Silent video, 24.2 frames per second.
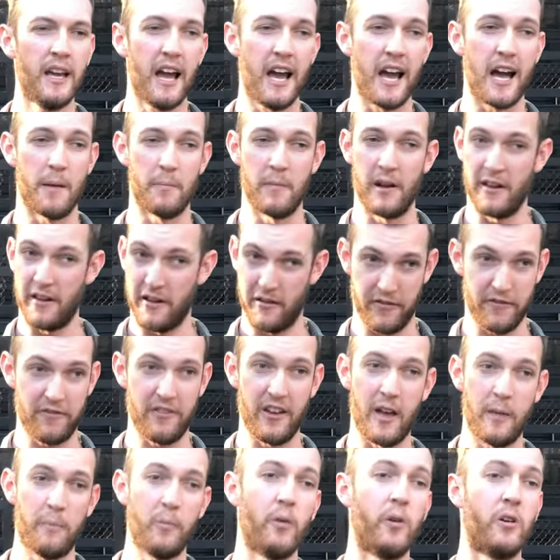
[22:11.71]
A
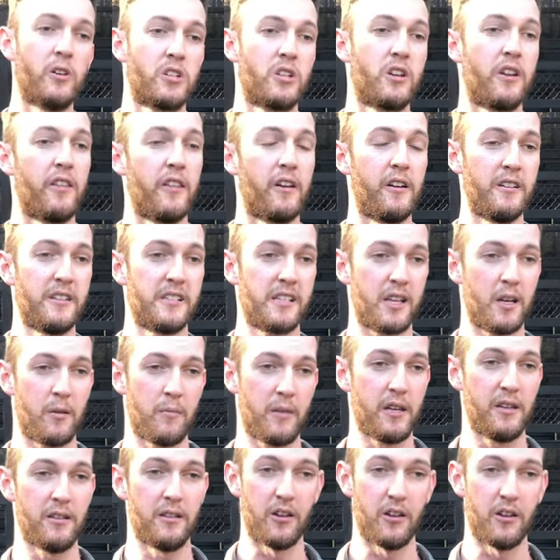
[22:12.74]
fair portion of those are going to be